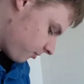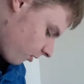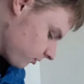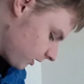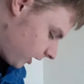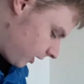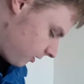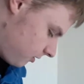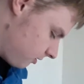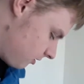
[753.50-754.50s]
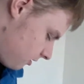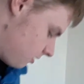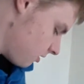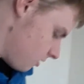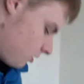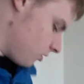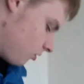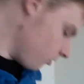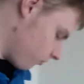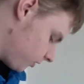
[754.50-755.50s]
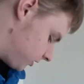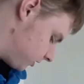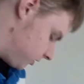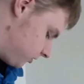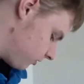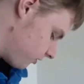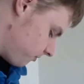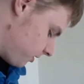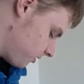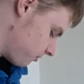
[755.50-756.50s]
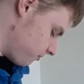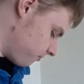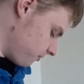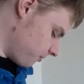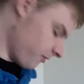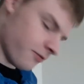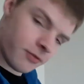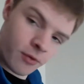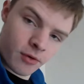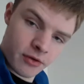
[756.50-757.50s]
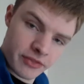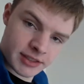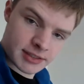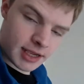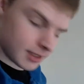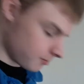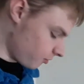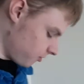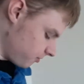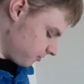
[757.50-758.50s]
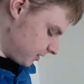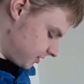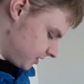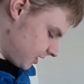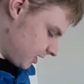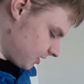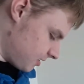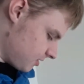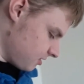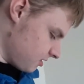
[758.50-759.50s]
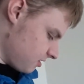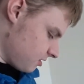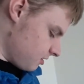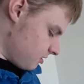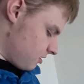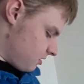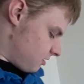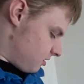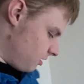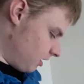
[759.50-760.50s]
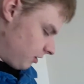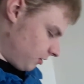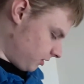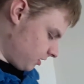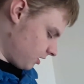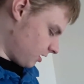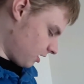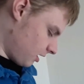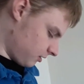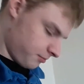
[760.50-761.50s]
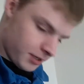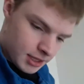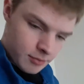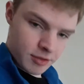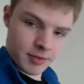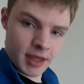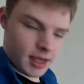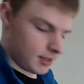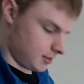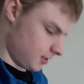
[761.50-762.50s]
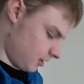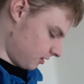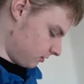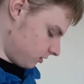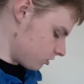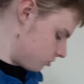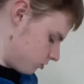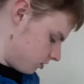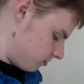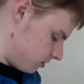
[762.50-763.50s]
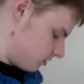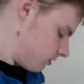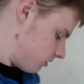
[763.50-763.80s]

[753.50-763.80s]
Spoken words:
Probably could have wanted to do them before this second appointment, but you know what? I'll bring them with me and I'll do them